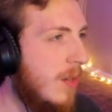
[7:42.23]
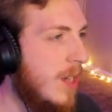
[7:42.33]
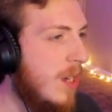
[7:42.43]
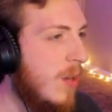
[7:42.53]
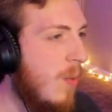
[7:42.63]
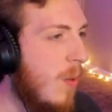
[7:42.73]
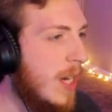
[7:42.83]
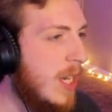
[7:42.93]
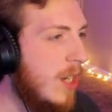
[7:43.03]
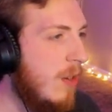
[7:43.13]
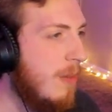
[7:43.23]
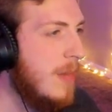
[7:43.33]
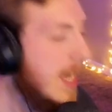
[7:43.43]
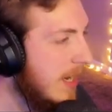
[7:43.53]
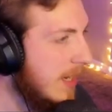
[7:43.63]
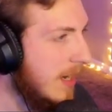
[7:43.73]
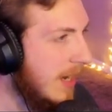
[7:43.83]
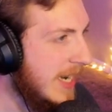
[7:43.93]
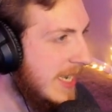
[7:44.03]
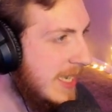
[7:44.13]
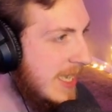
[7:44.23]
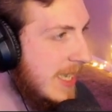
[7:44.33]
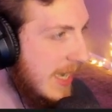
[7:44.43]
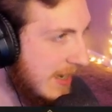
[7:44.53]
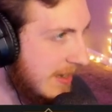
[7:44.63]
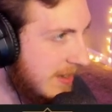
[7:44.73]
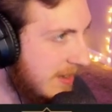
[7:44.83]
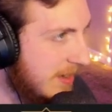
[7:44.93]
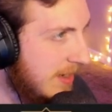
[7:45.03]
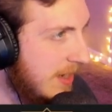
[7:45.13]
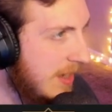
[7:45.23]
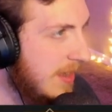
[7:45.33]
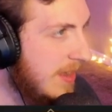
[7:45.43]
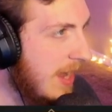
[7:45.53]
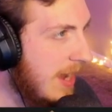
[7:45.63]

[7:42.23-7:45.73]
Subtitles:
What do you mean it seized? That